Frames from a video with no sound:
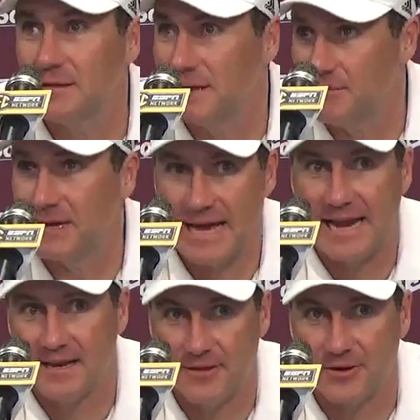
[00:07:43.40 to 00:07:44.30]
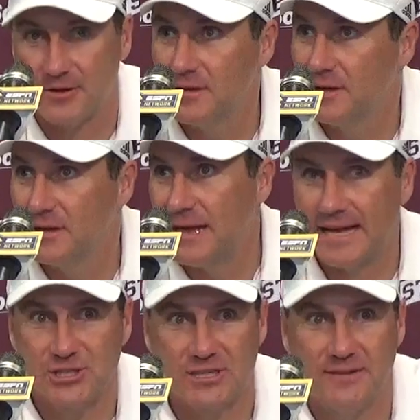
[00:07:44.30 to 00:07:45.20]
They might add another
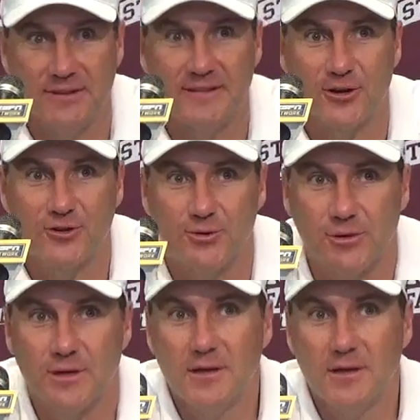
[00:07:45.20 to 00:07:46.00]
adjective in there, too,